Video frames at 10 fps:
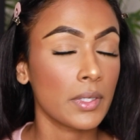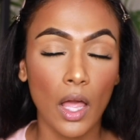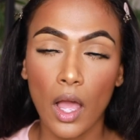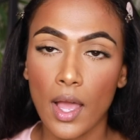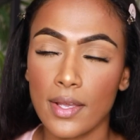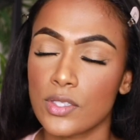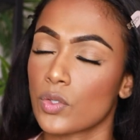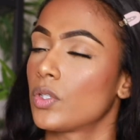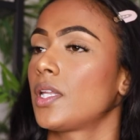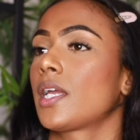gloss
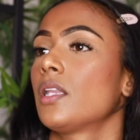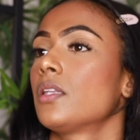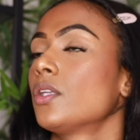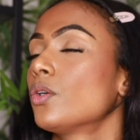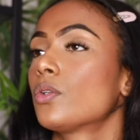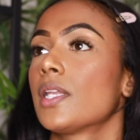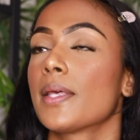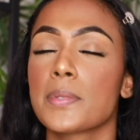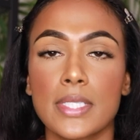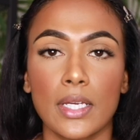or like a nude
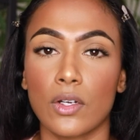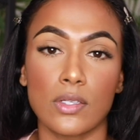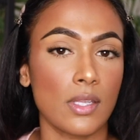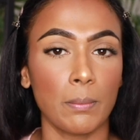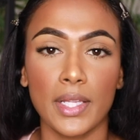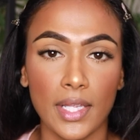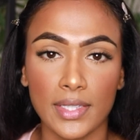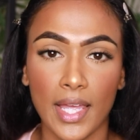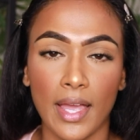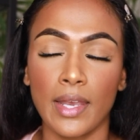lipstick or something like
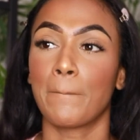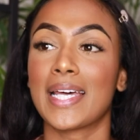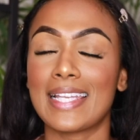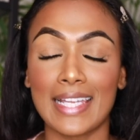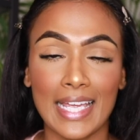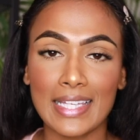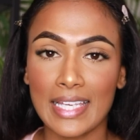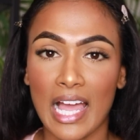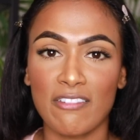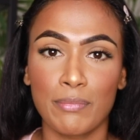that. But
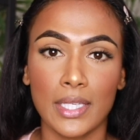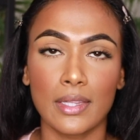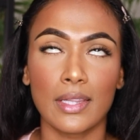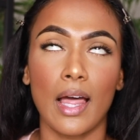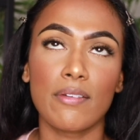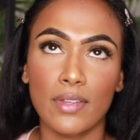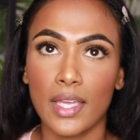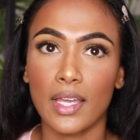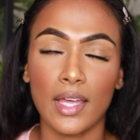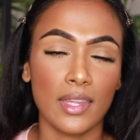lately I've been
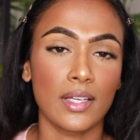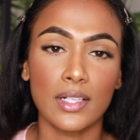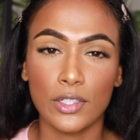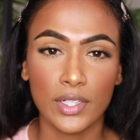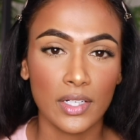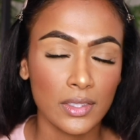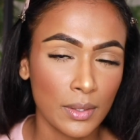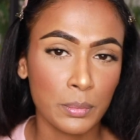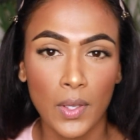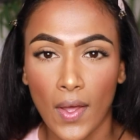loving the clear
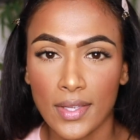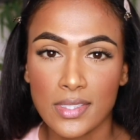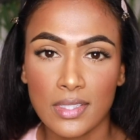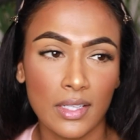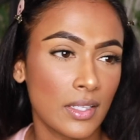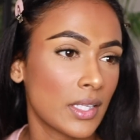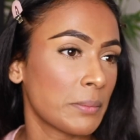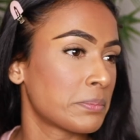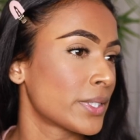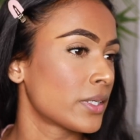lip gloss,
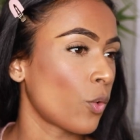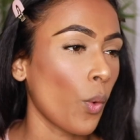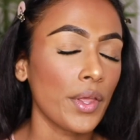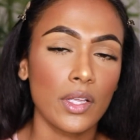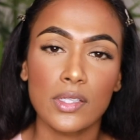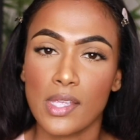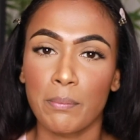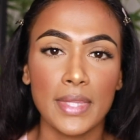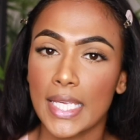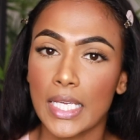lip oil,
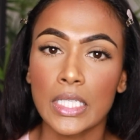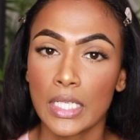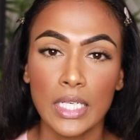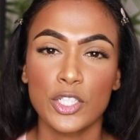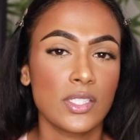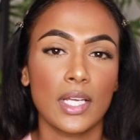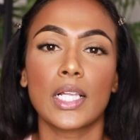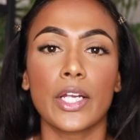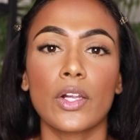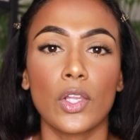something. Just a
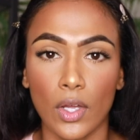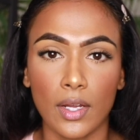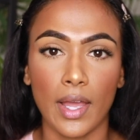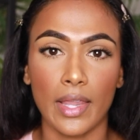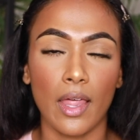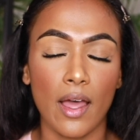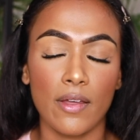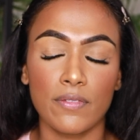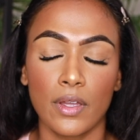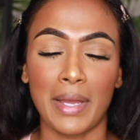clear look. I
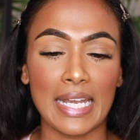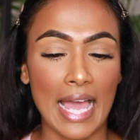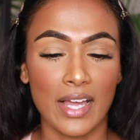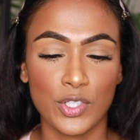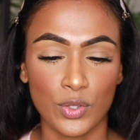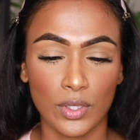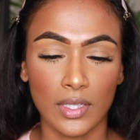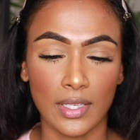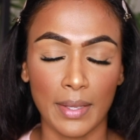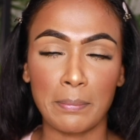love my natural
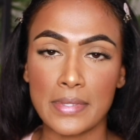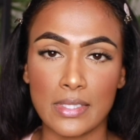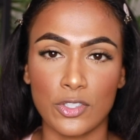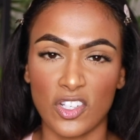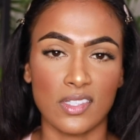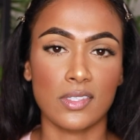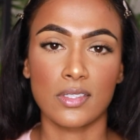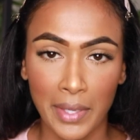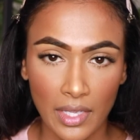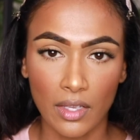lips
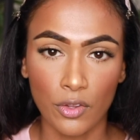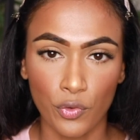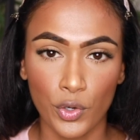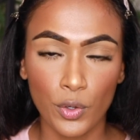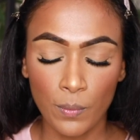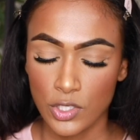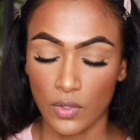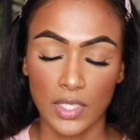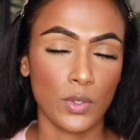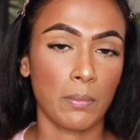just peeking through. So
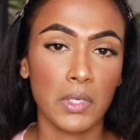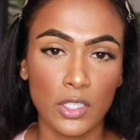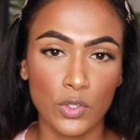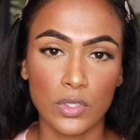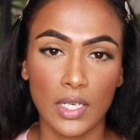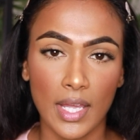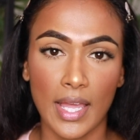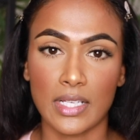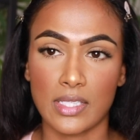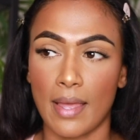that's what I'm gonna do today,
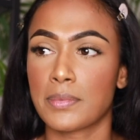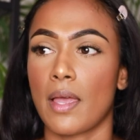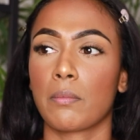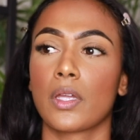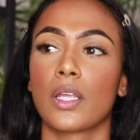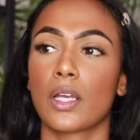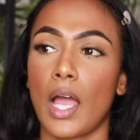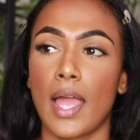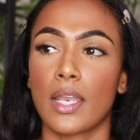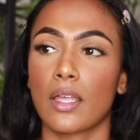except I'm gonna
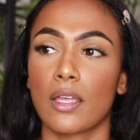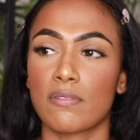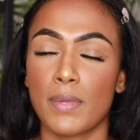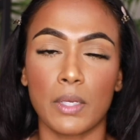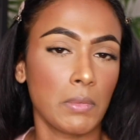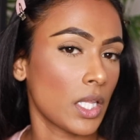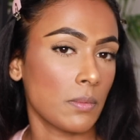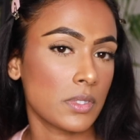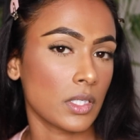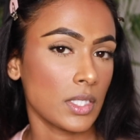kind of make my
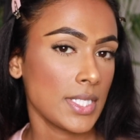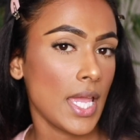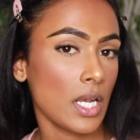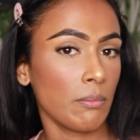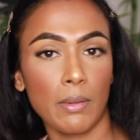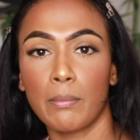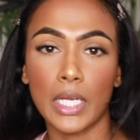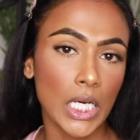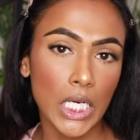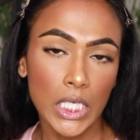lips look a tiny bit
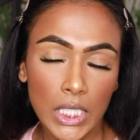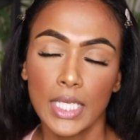bigger